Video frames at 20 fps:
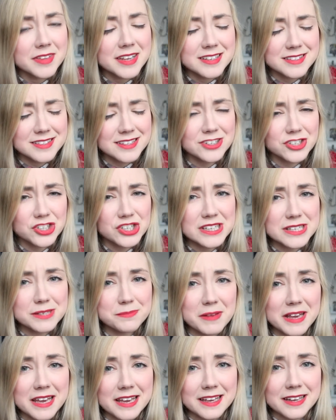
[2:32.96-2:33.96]
Is this just
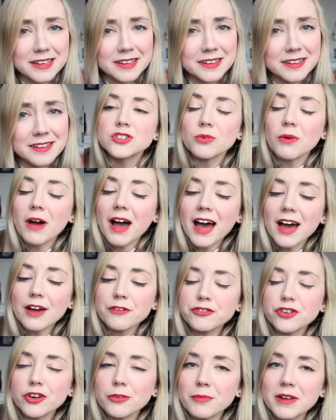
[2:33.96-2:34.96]
me? So
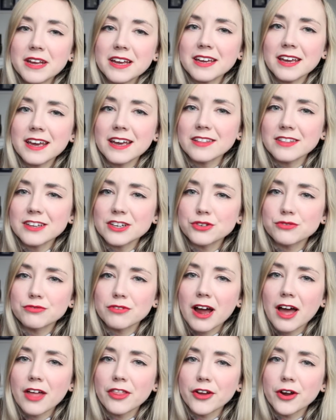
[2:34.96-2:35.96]
after making this
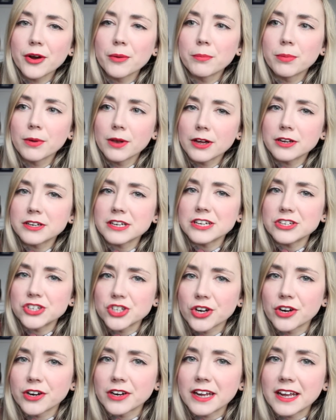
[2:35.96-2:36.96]
rather bloody
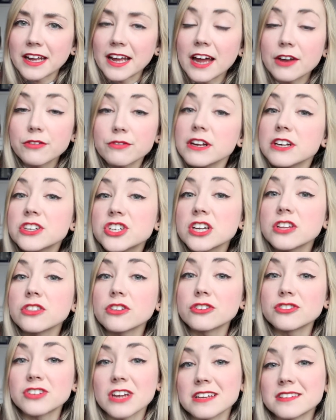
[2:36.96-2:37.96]
journey and reaching
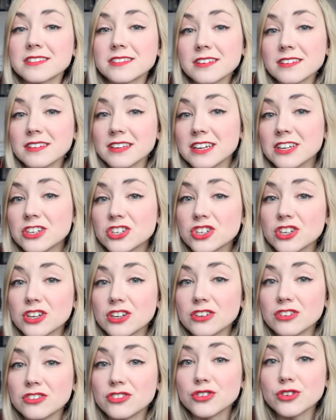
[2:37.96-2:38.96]
their
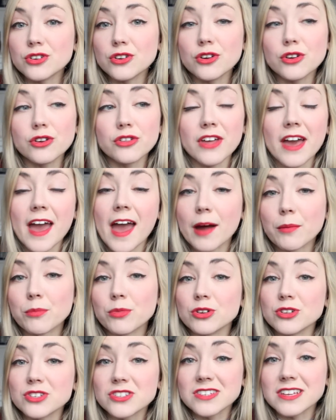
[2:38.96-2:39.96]
destination to the
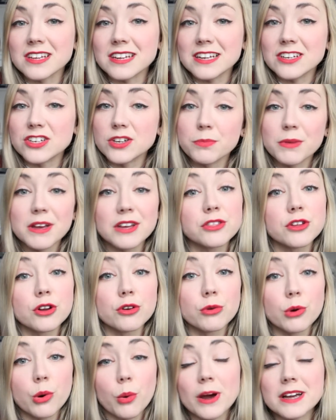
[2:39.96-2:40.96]
Emerald City to make
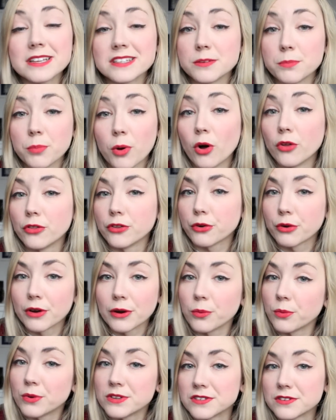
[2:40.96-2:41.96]
their request upon the
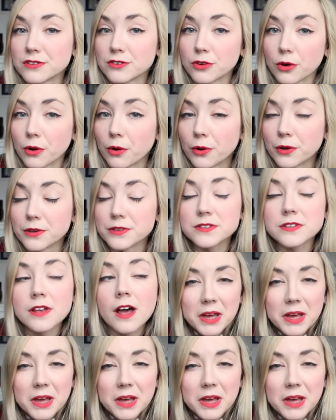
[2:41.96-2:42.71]
Great Wizard Oz,